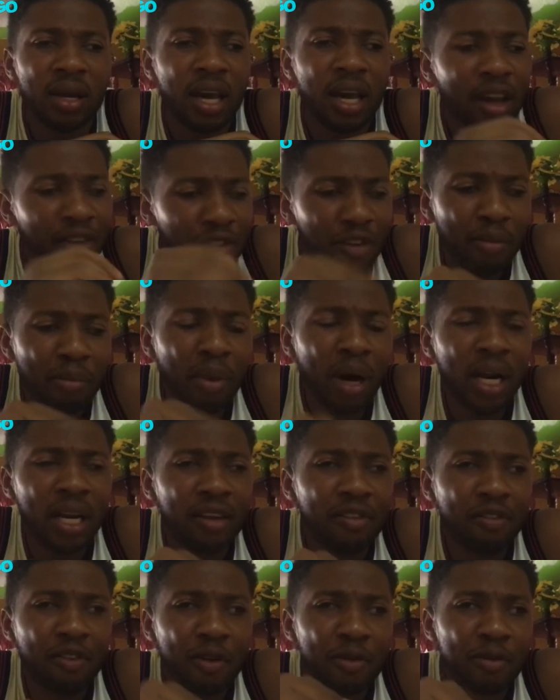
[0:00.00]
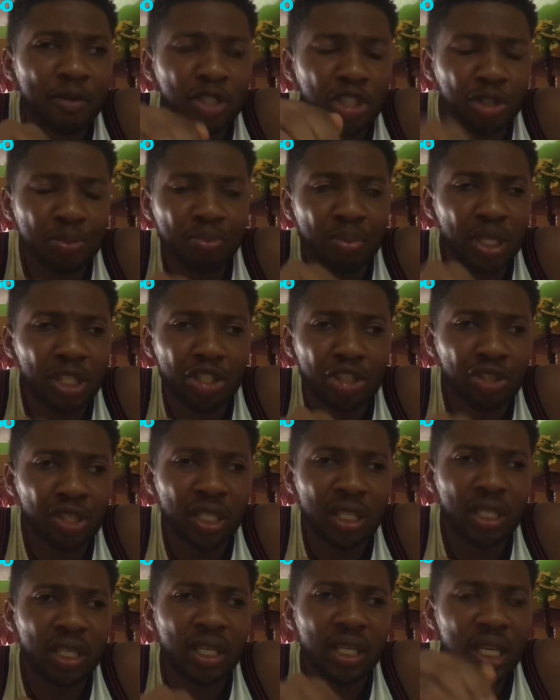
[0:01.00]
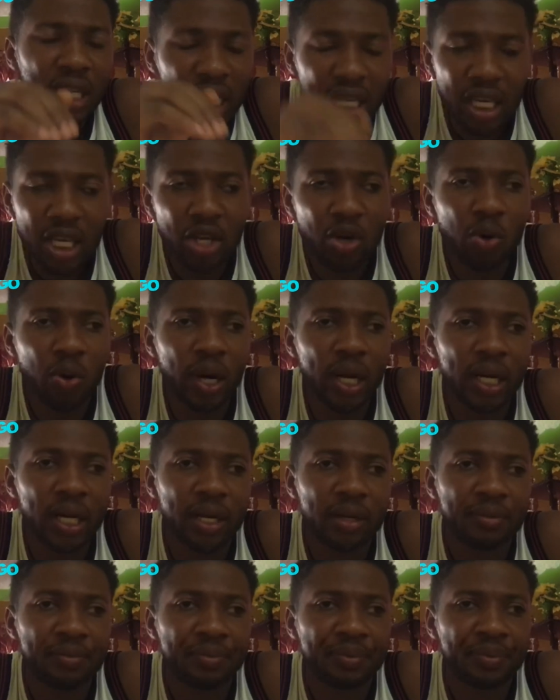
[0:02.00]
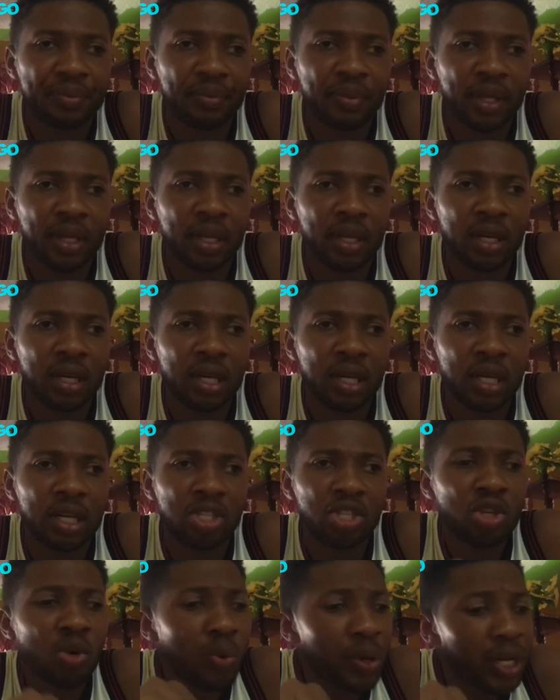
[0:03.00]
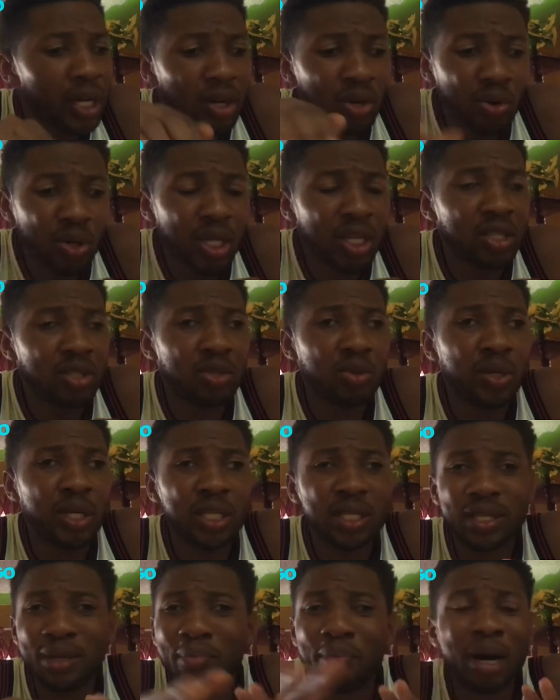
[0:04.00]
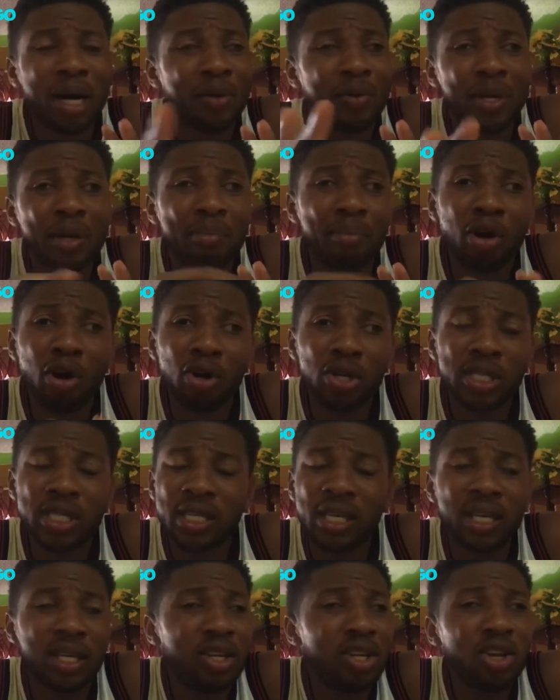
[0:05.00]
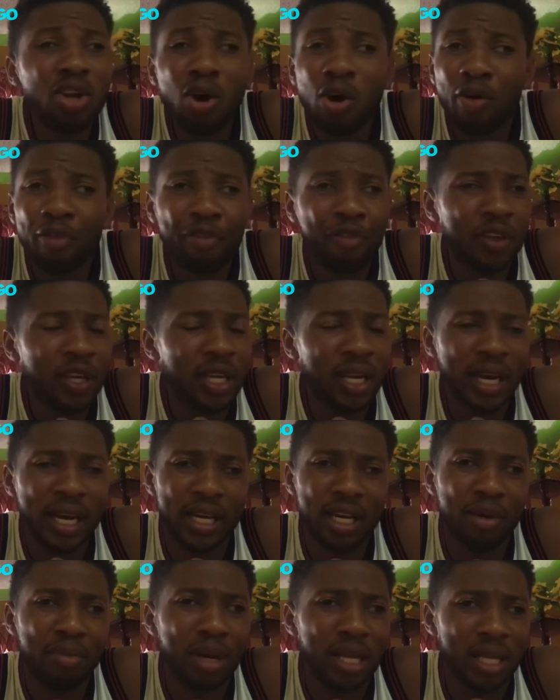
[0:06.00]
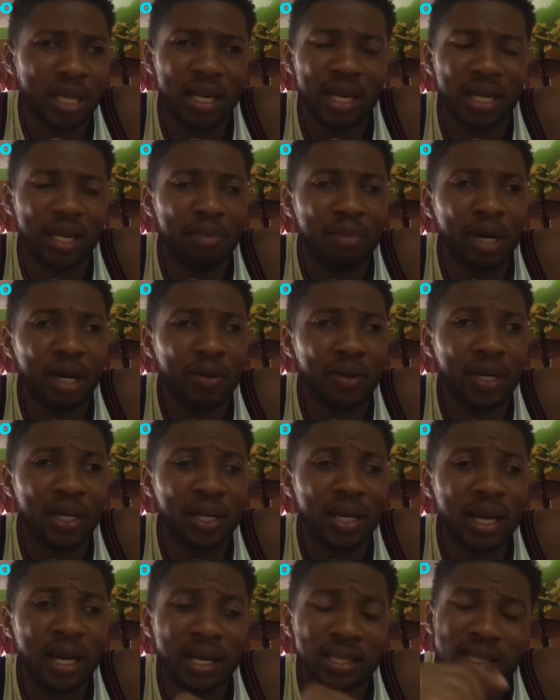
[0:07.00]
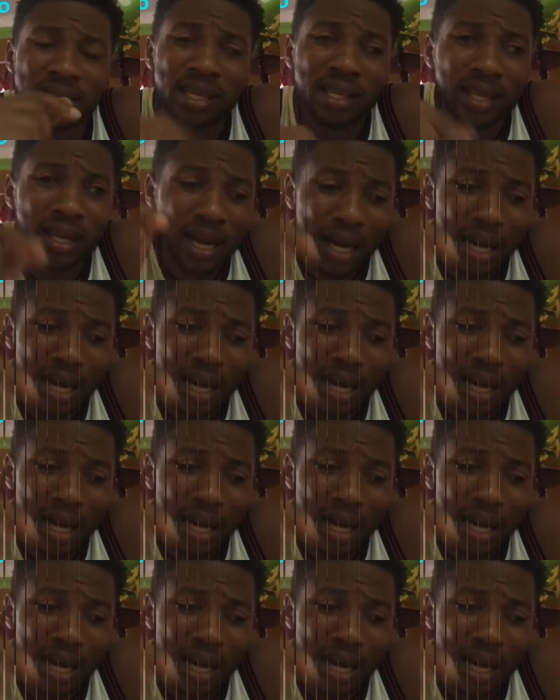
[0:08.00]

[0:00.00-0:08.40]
Everybody be treated equally. So when you look into it, the man with the brown skin don't feel like you're better than the man with the dark skin.